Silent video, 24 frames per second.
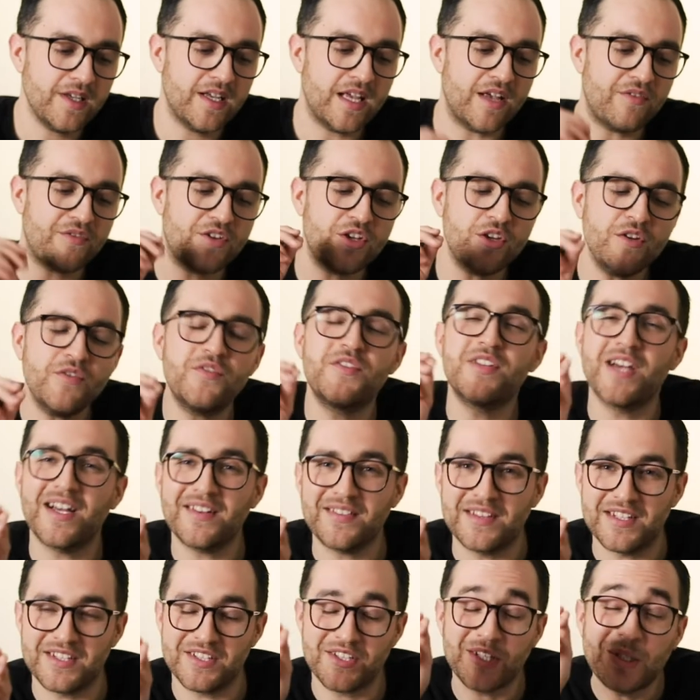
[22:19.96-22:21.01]
If you've
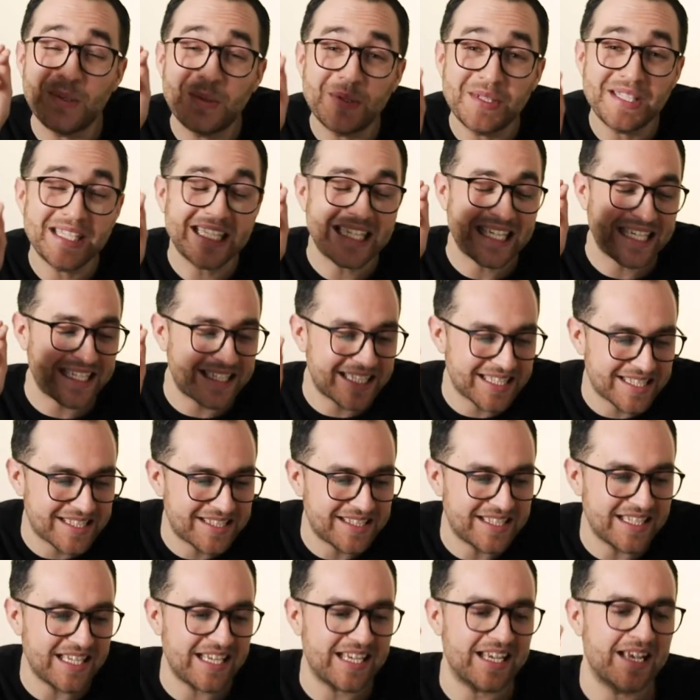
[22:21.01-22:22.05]
done this, you need to
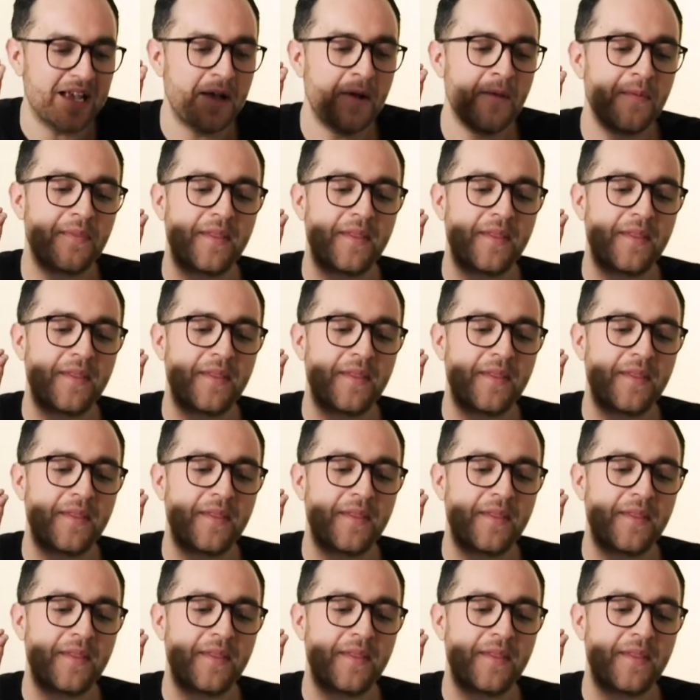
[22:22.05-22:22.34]
see